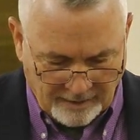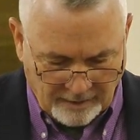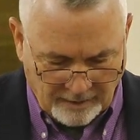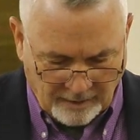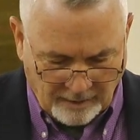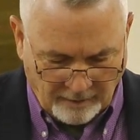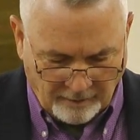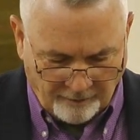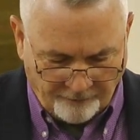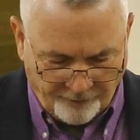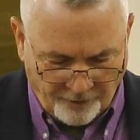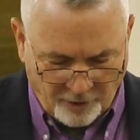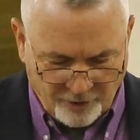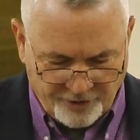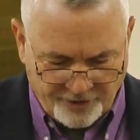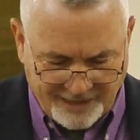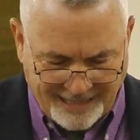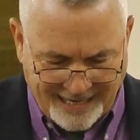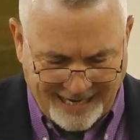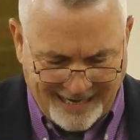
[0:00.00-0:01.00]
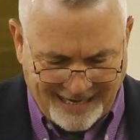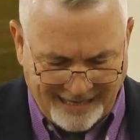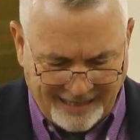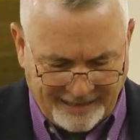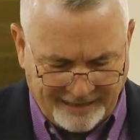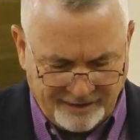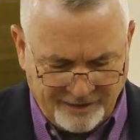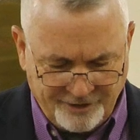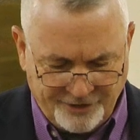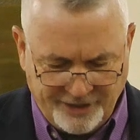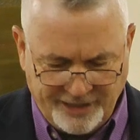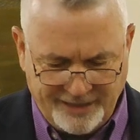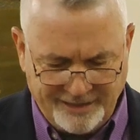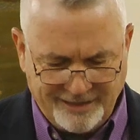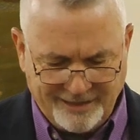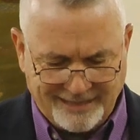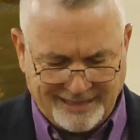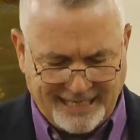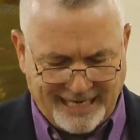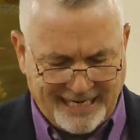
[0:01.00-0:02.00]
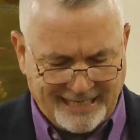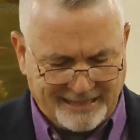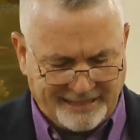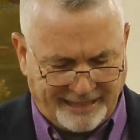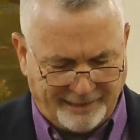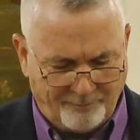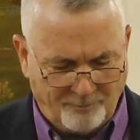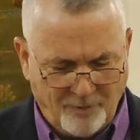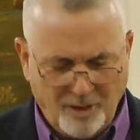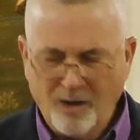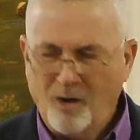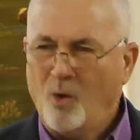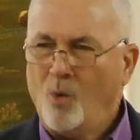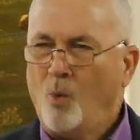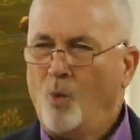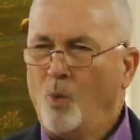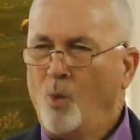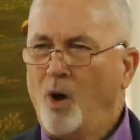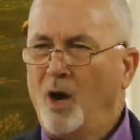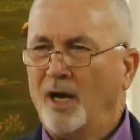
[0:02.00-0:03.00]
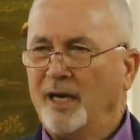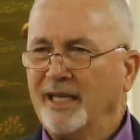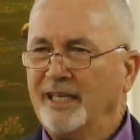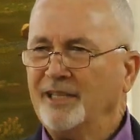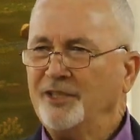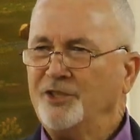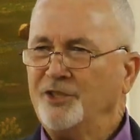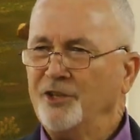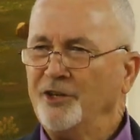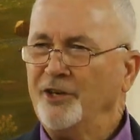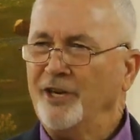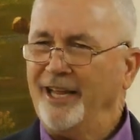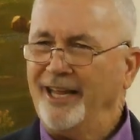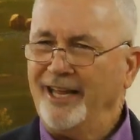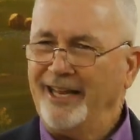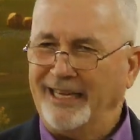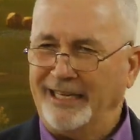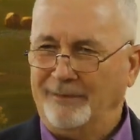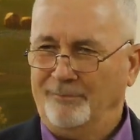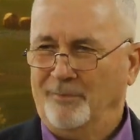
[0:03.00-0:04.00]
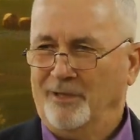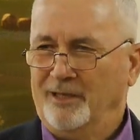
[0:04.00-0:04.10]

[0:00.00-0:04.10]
9, Jesus asked him, "What is your name?"